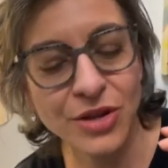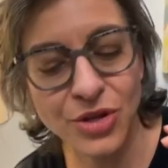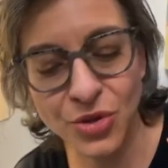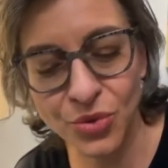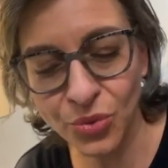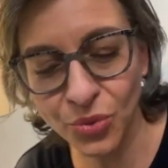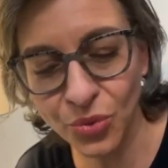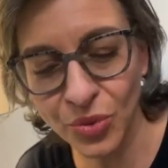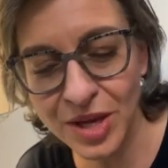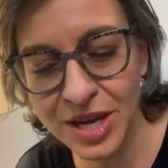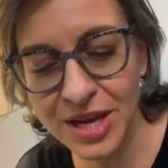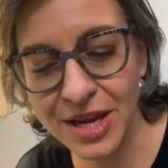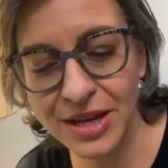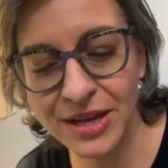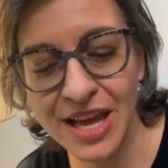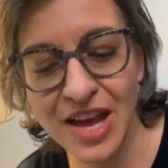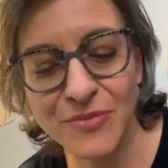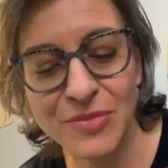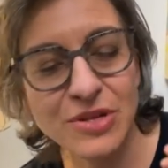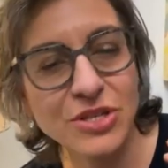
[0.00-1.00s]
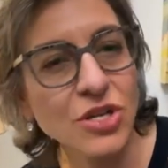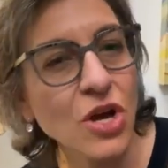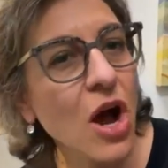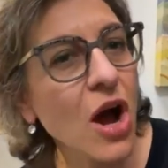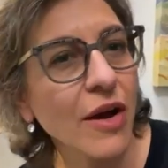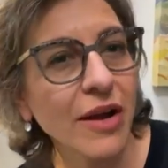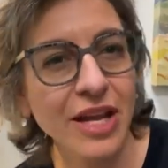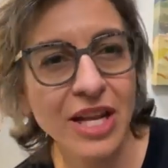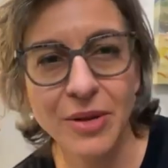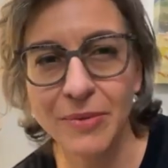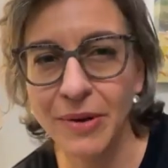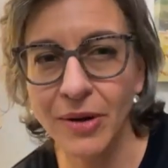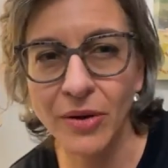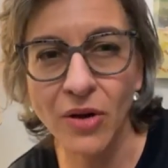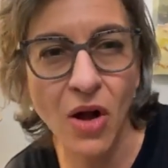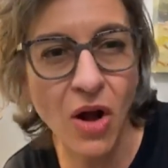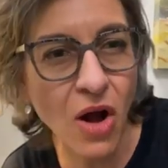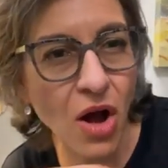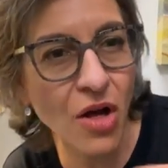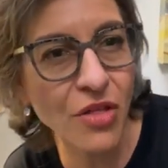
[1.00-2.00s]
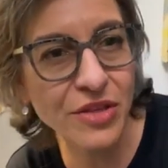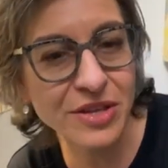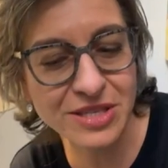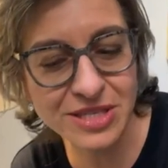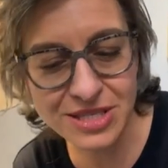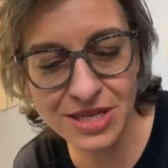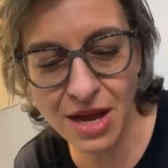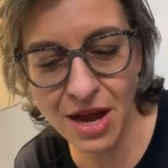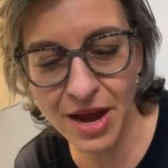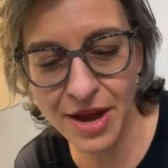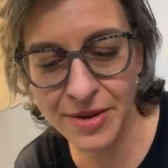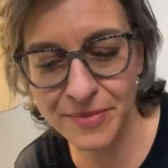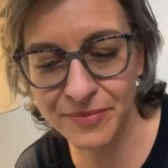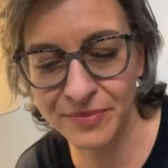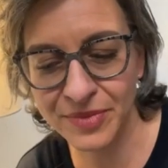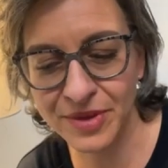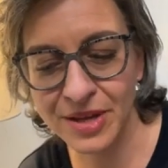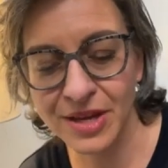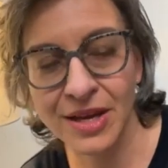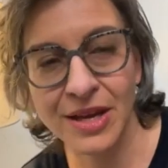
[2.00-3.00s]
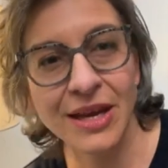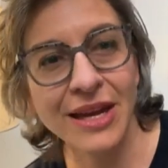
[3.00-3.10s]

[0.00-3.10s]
and you read have been talking about all this time.